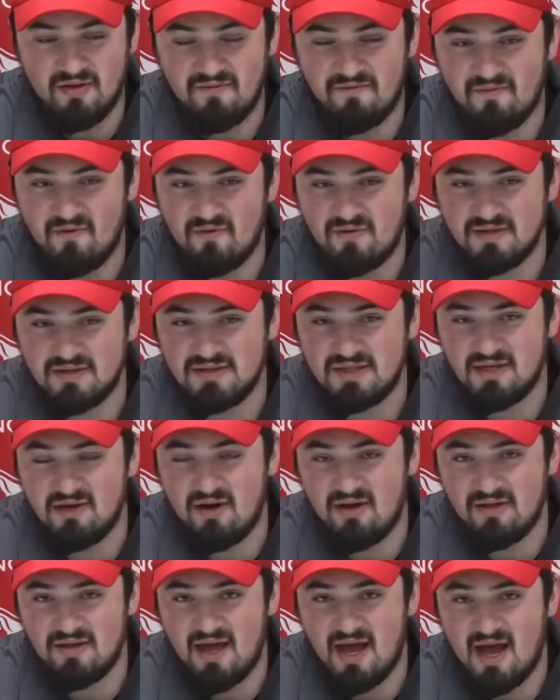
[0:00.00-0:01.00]
focusing
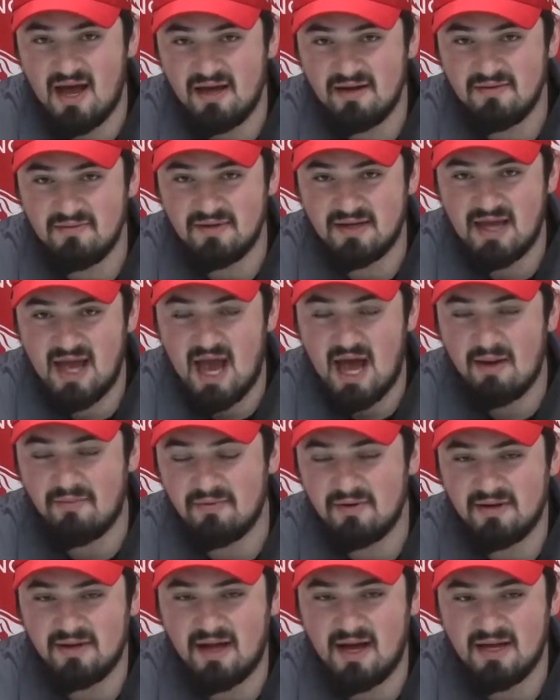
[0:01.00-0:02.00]
on that and
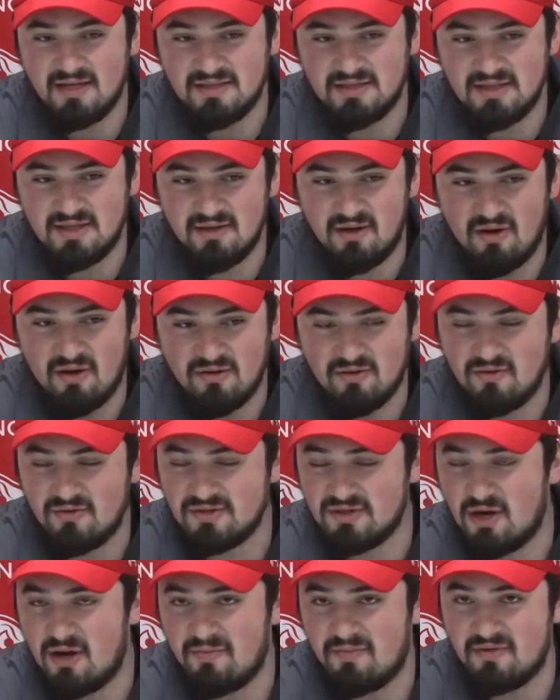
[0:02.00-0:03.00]
capitalizing on
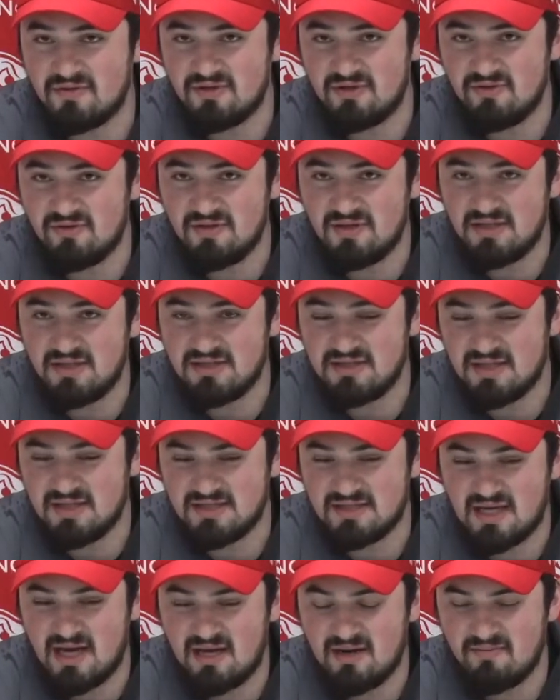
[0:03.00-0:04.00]
those opportunities
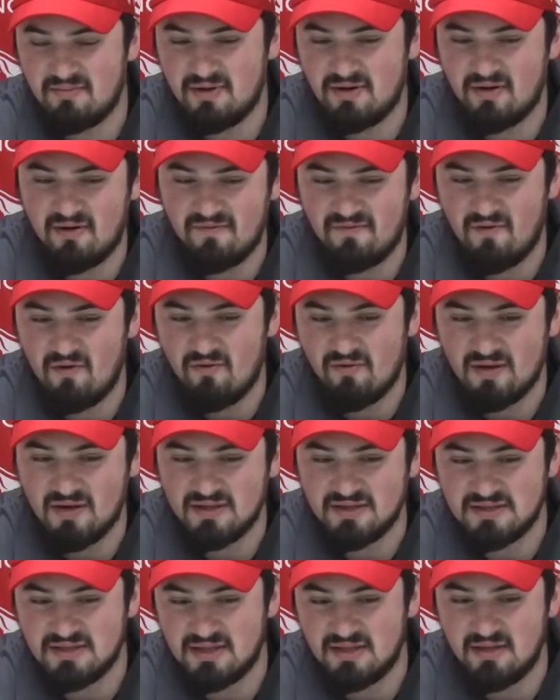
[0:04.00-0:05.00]
has kind of been our
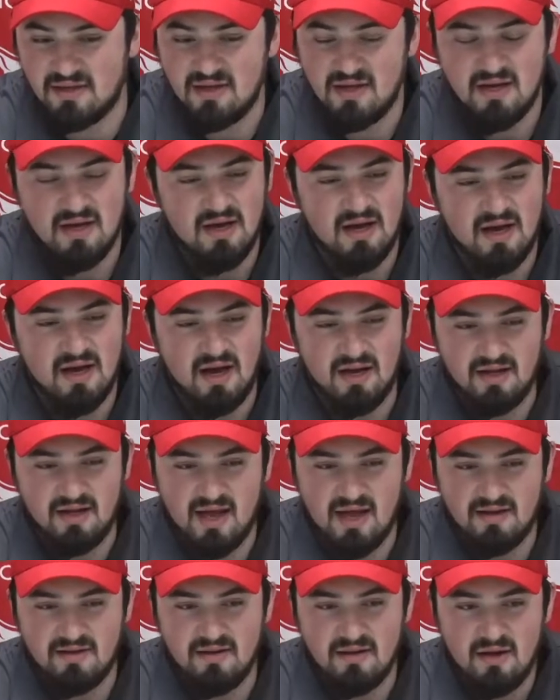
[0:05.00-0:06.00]
focus. And
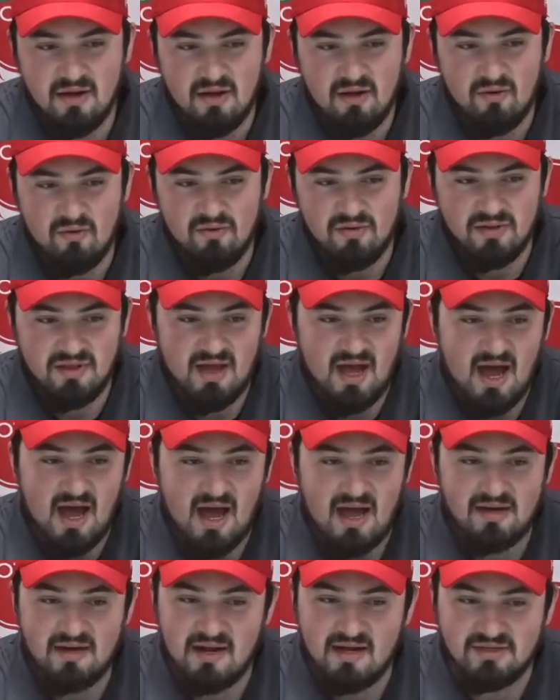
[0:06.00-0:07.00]
again, with
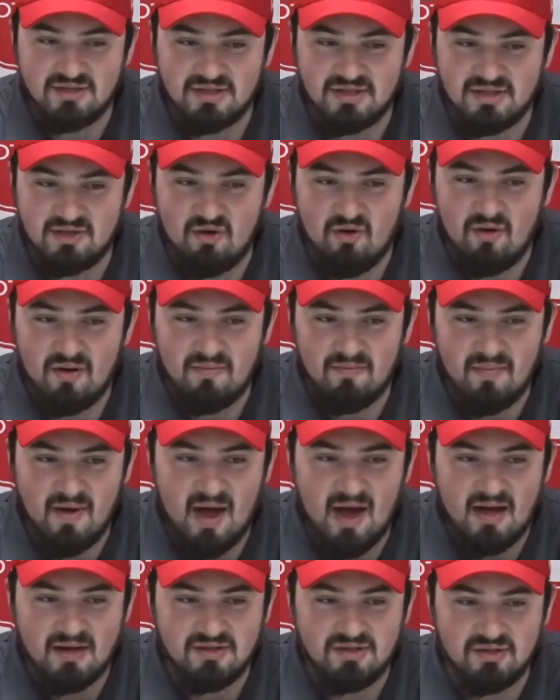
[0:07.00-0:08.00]
that and just going
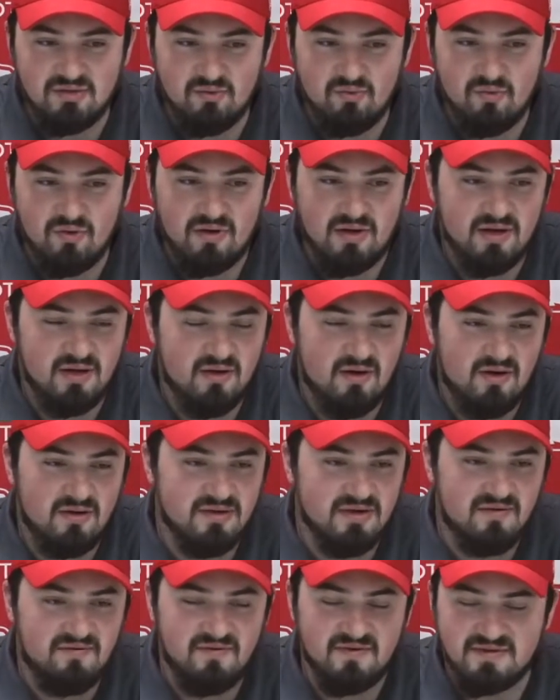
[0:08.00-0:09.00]
back to working
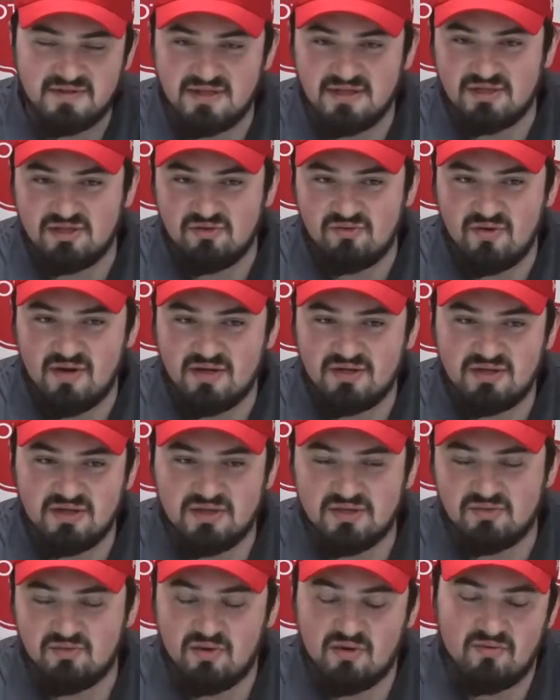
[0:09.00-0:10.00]
on different
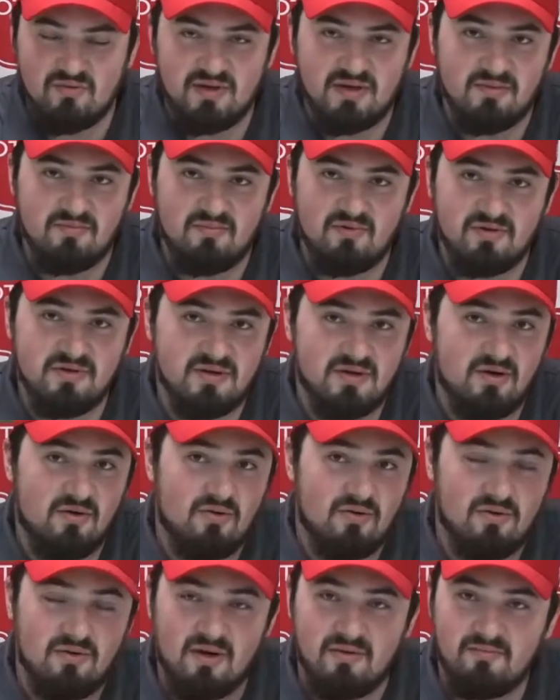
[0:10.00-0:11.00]
situations where we can put
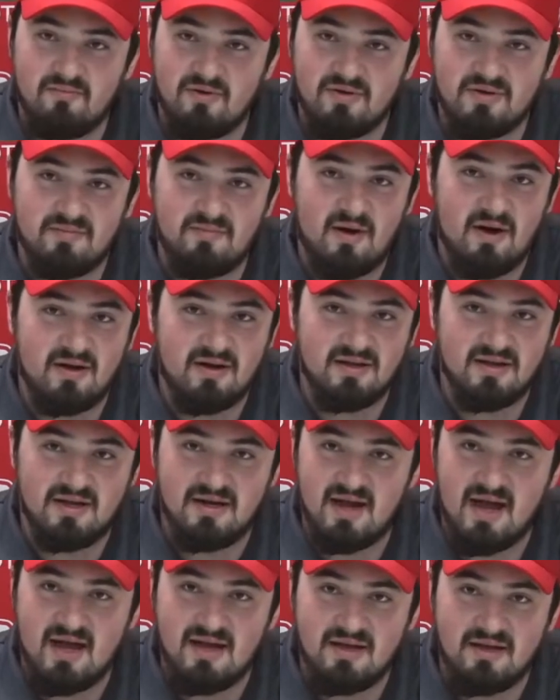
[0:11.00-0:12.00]
the puck in the
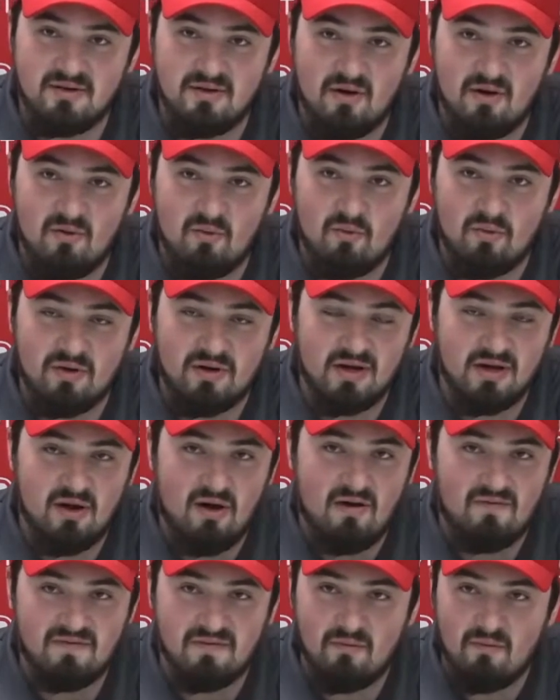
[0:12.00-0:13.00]
net, you know, working
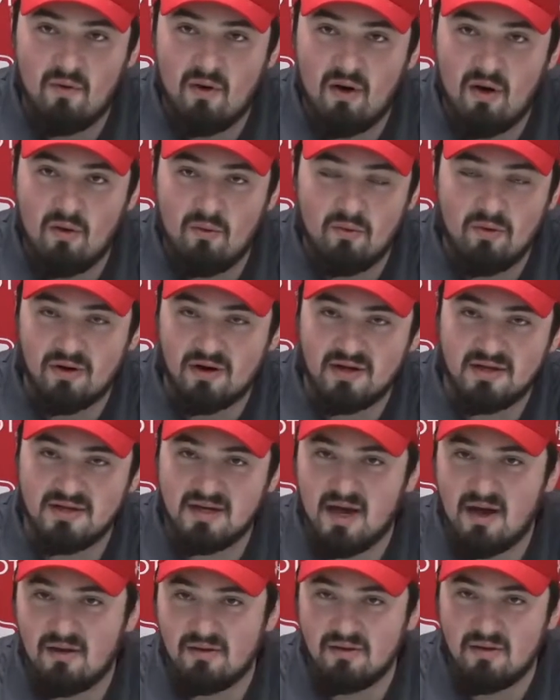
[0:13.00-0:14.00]
off the wall, working
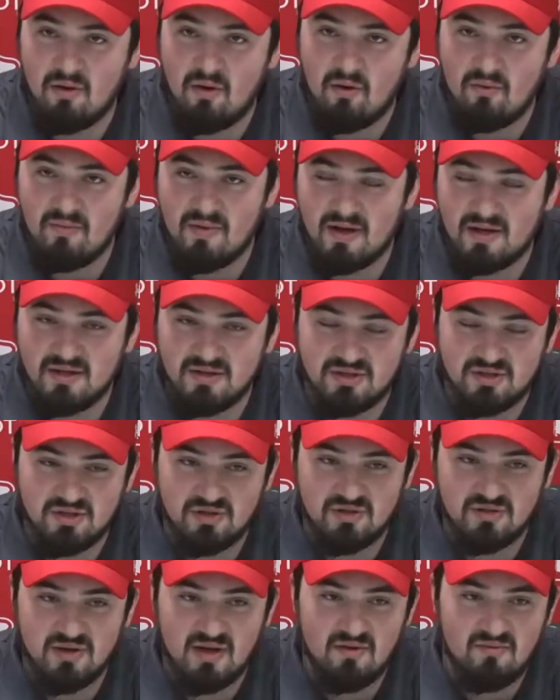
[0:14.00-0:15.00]
down low, making
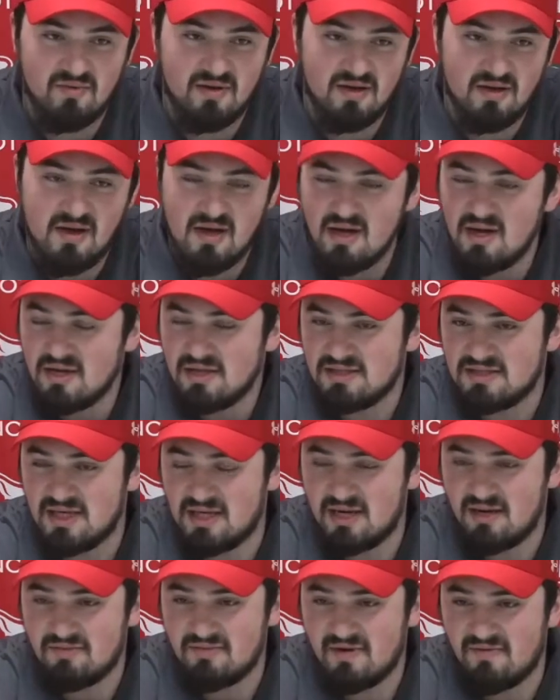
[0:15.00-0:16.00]
sure that we
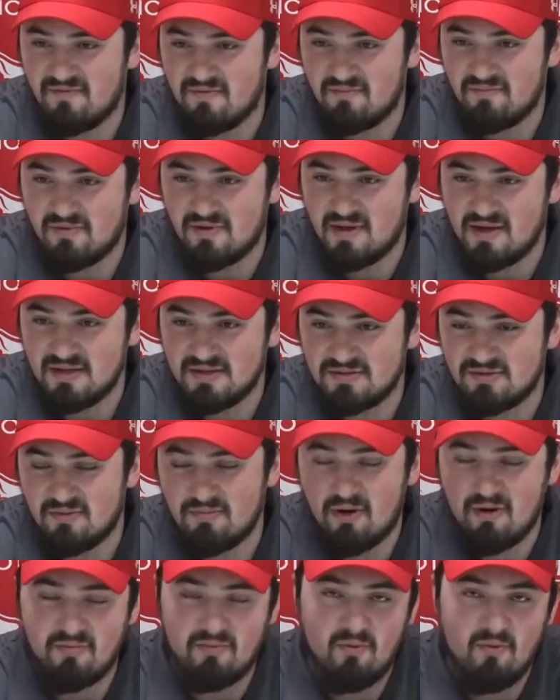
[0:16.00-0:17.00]
set up different plays
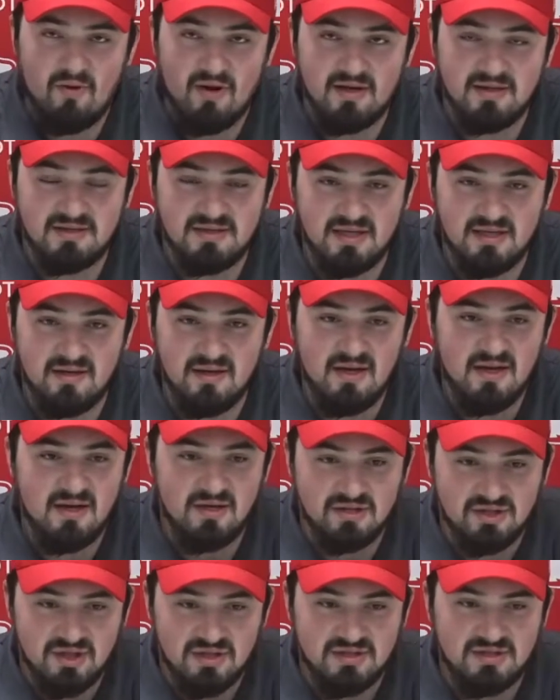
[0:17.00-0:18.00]
from our point, and
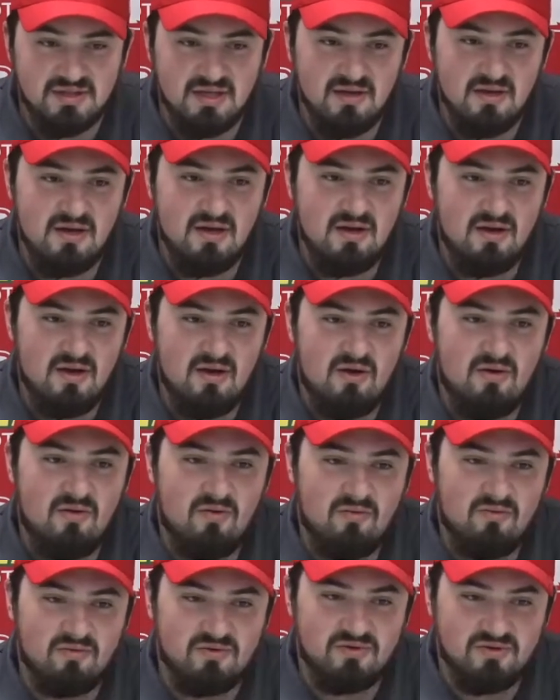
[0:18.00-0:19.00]
just
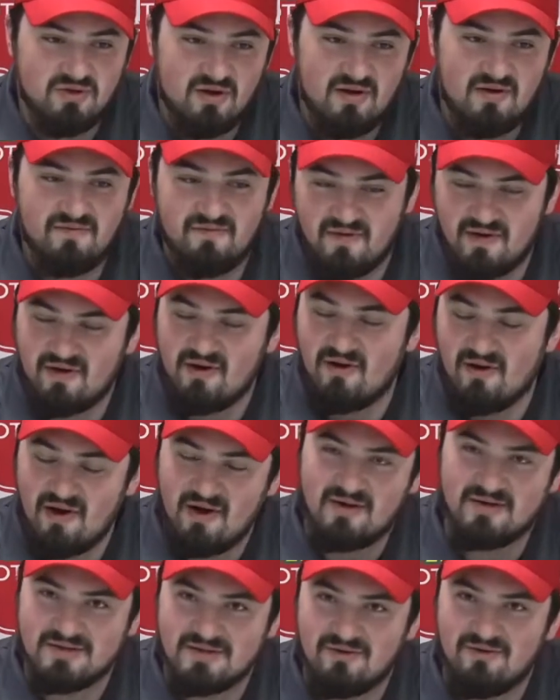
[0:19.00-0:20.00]
we're trying to figure out
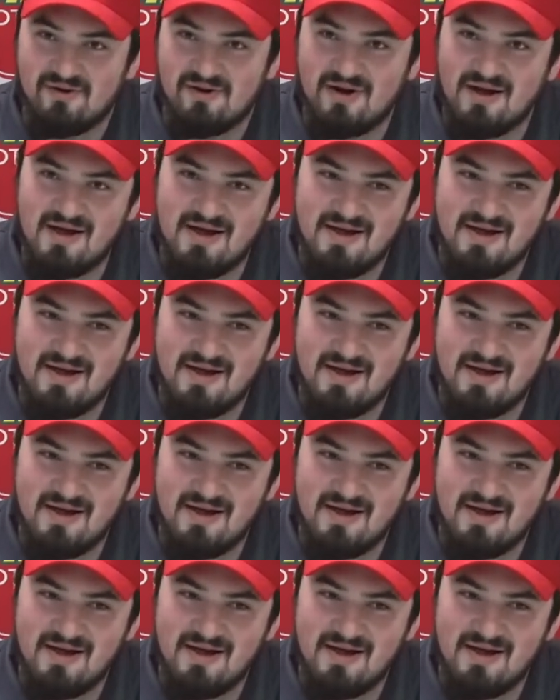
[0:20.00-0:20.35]
how to score.